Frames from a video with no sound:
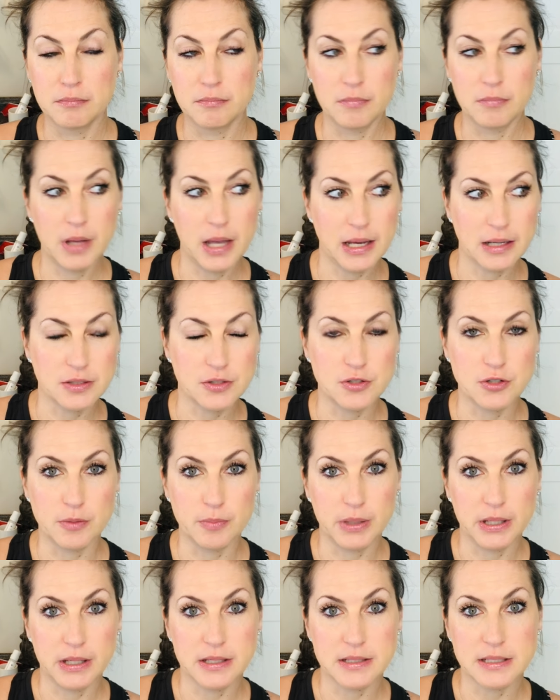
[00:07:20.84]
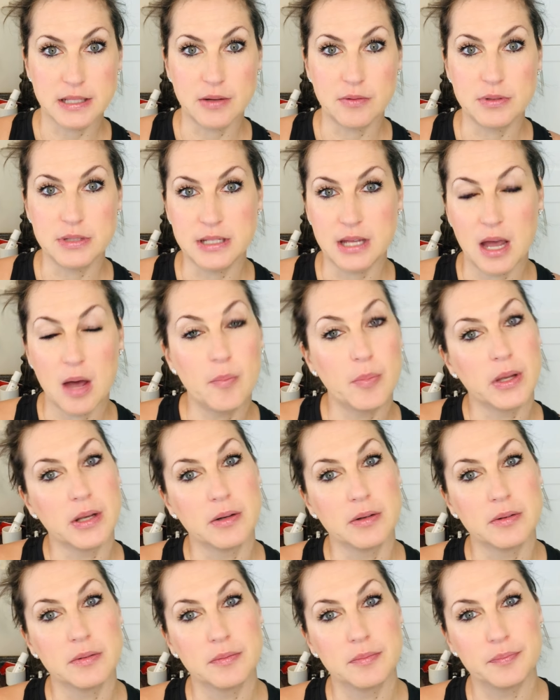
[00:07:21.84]
extra because I was
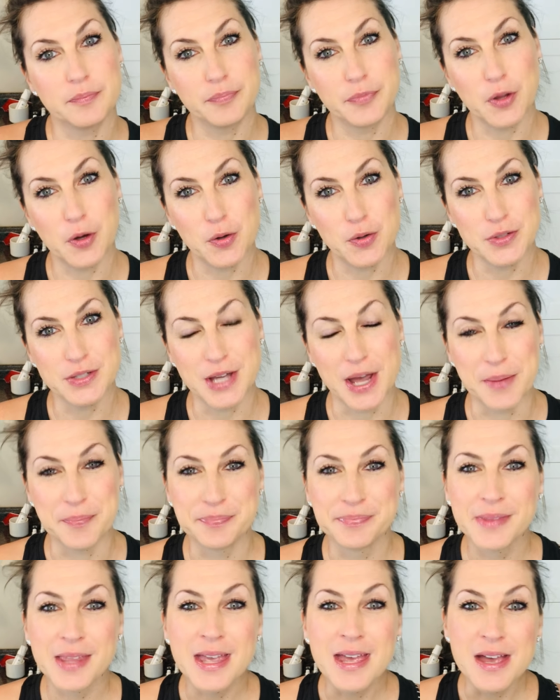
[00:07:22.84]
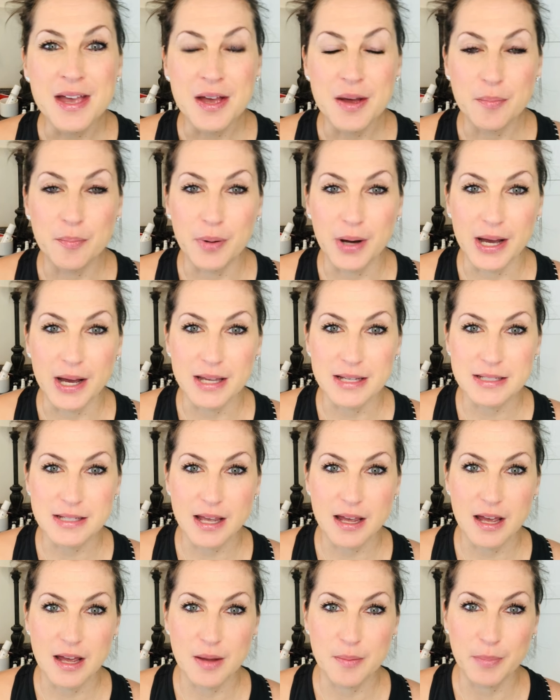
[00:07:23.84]
yapping the whole time. But
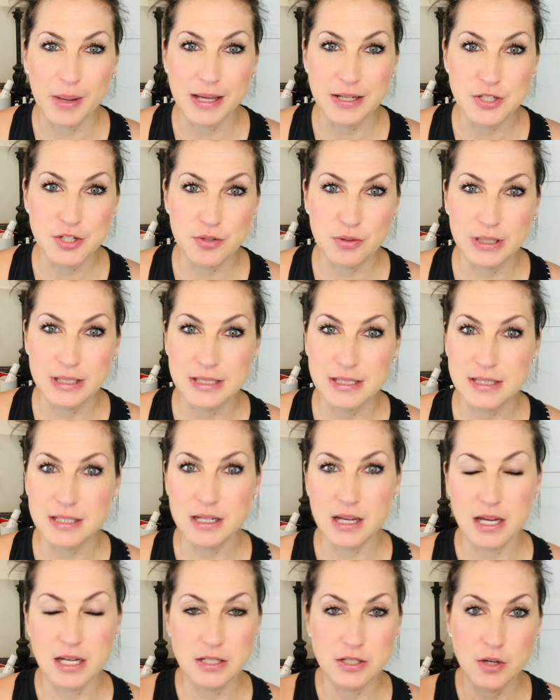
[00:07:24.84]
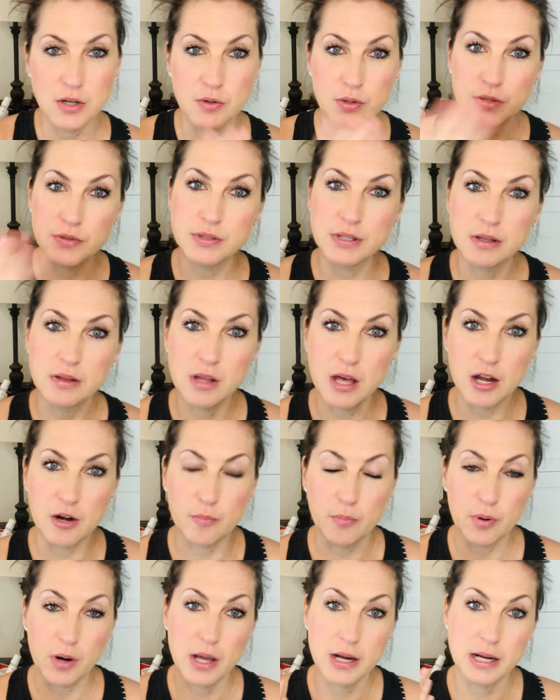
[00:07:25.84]
as you can see, I don't use a lot of
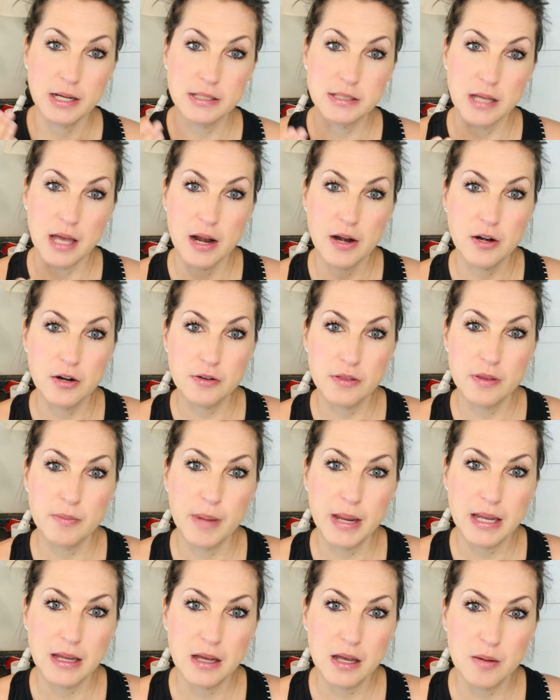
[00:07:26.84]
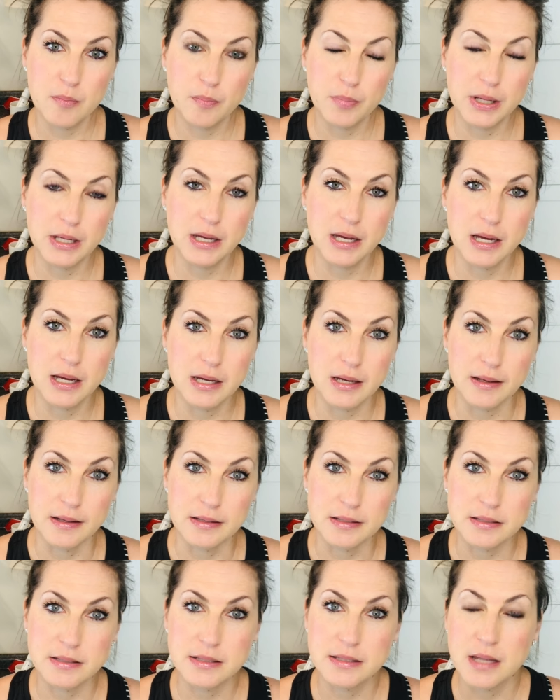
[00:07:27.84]
product under the makeup
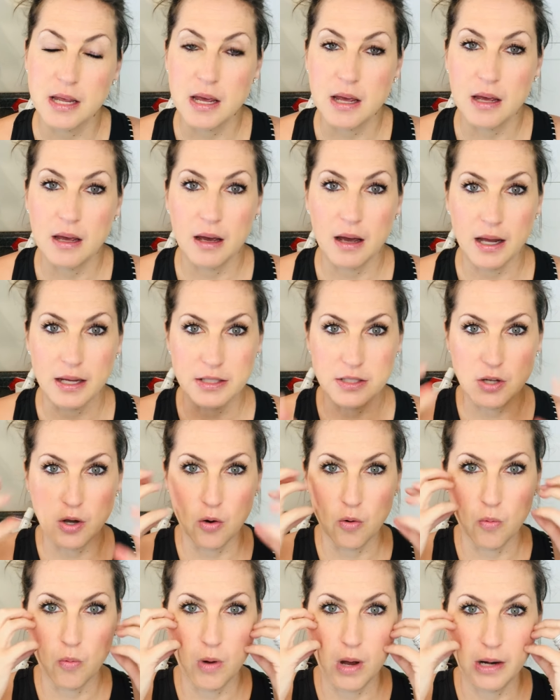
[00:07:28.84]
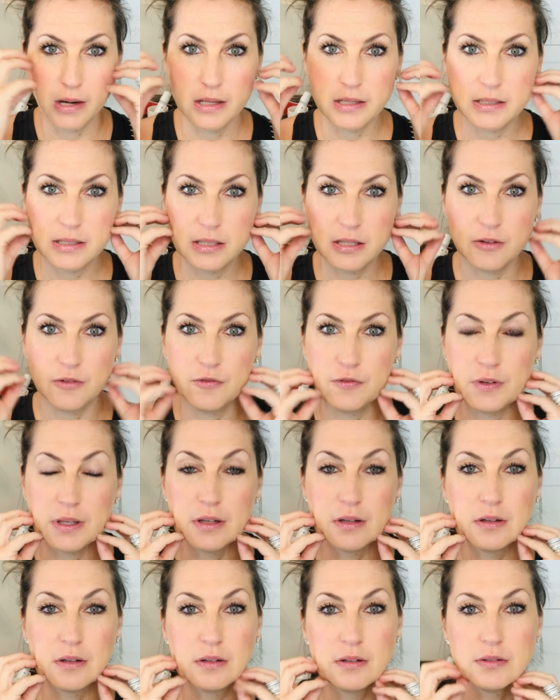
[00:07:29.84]
because I don't want it to
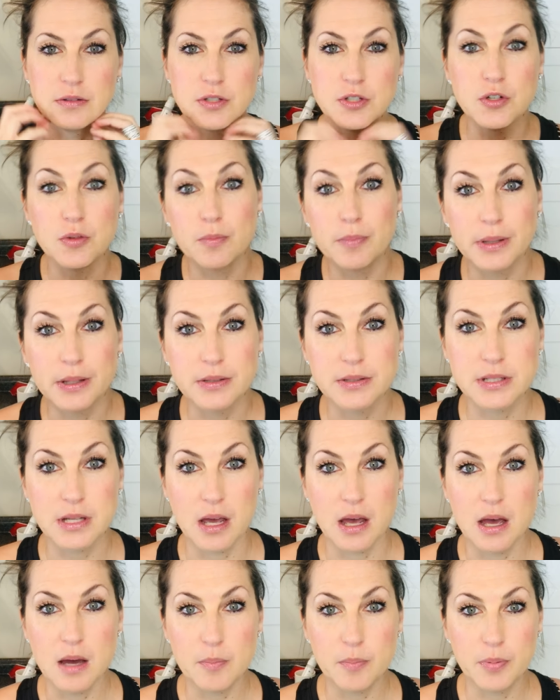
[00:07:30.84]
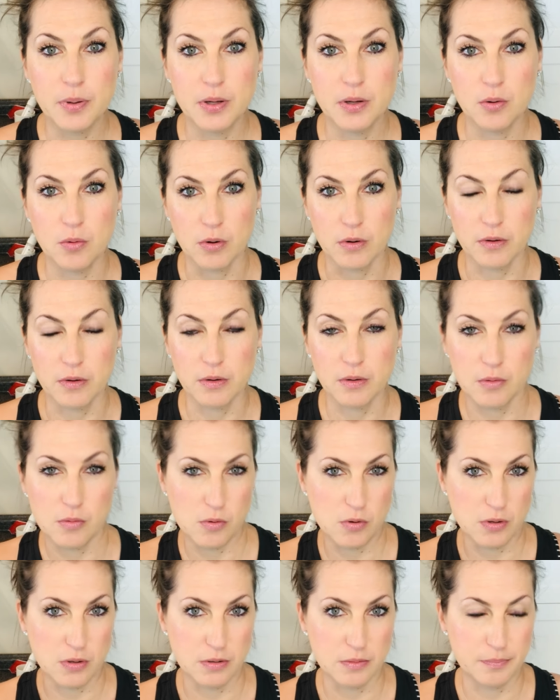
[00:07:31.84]
feel too built up
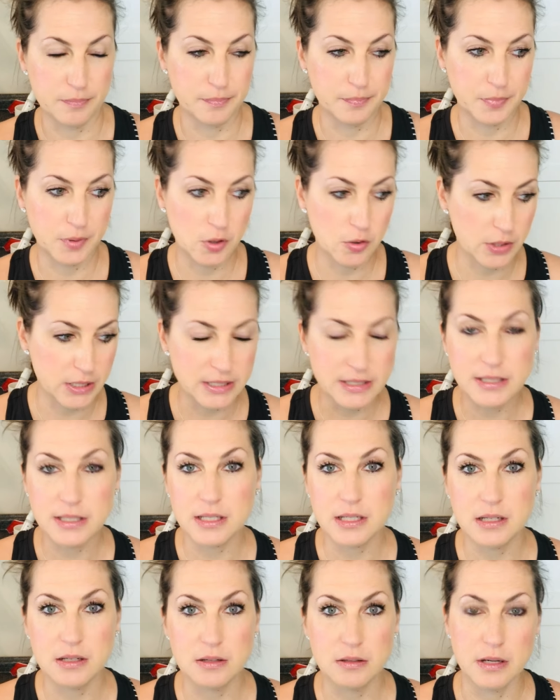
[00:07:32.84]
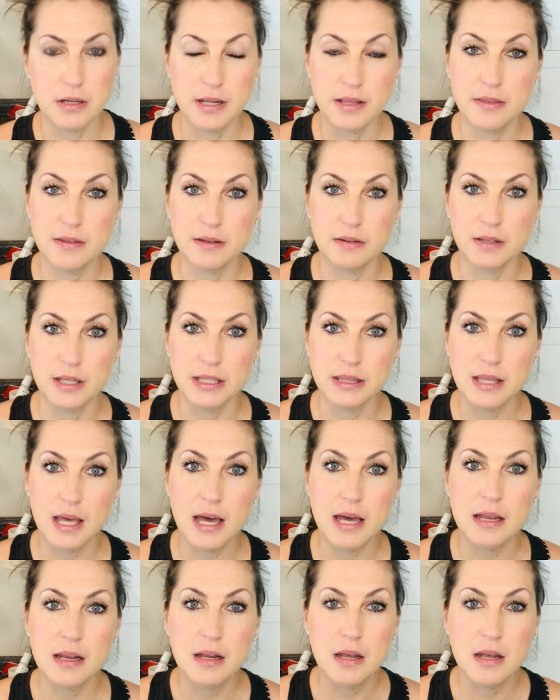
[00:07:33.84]
or greasy or anything like that.